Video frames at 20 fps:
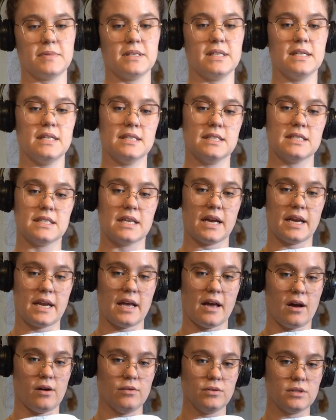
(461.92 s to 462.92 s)
it inside
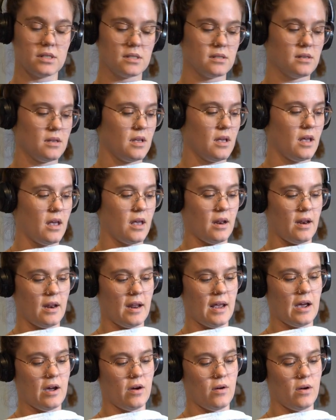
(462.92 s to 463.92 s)
out, and
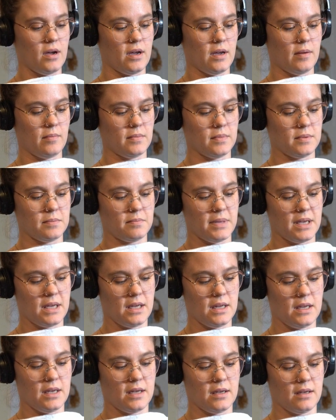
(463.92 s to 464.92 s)
now I'm
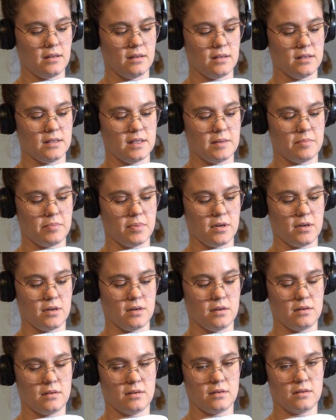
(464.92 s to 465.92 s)
pinning the zipper
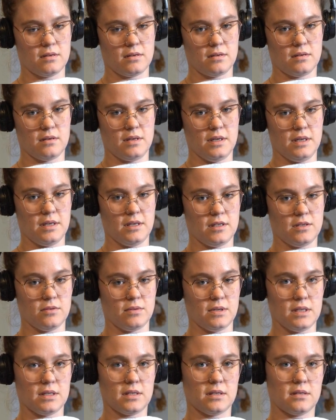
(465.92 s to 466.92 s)
into
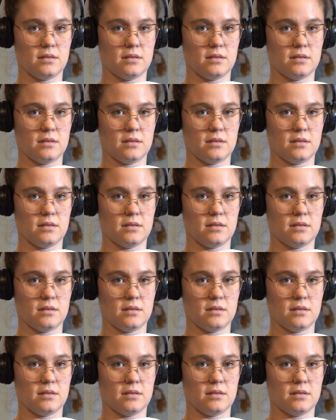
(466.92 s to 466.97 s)
it